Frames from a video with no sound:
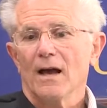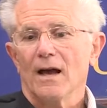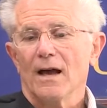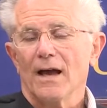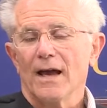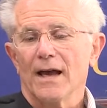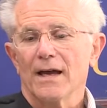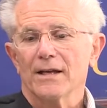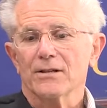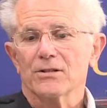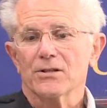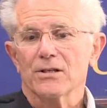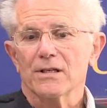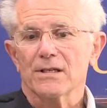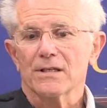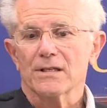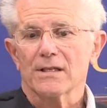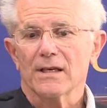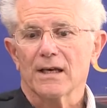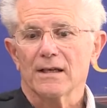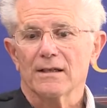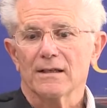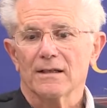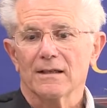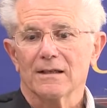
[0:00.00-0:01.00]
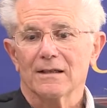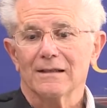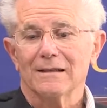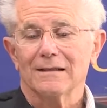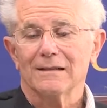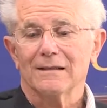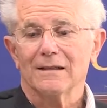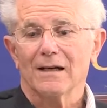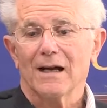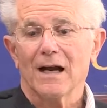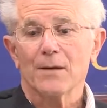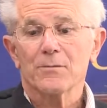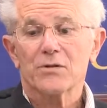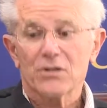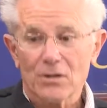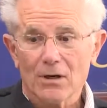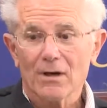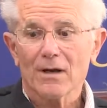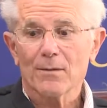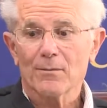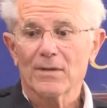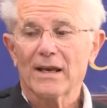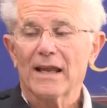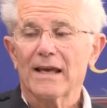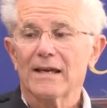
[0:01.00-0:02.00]
And she said, "I'm sorry
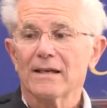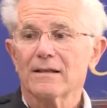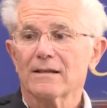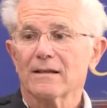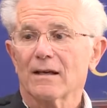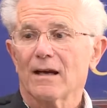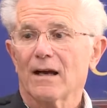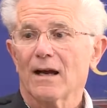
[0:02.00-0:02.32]
I'm late.